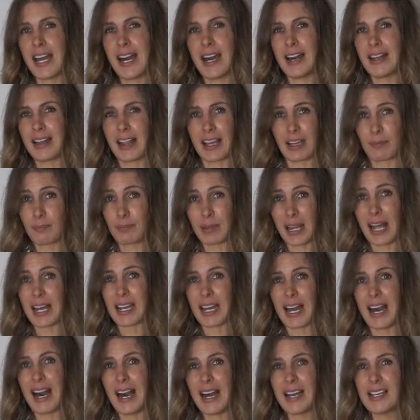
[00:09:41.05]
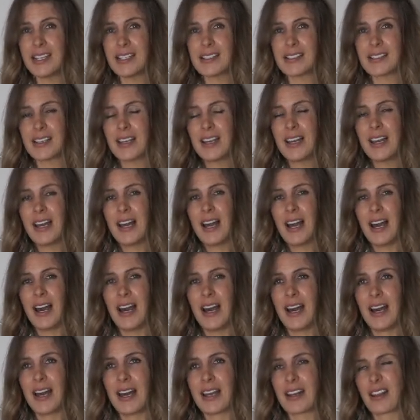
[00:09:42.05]
at like black ice
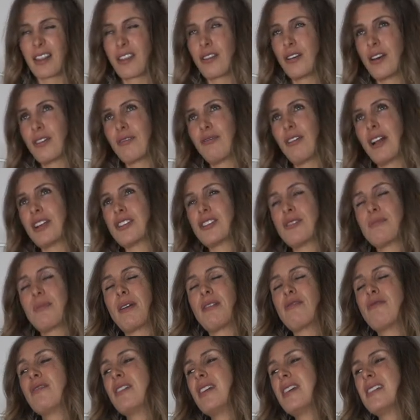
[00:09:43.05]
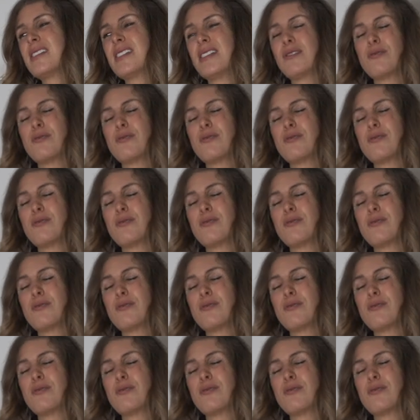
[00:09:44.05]
and thought I'd fractured my wrist.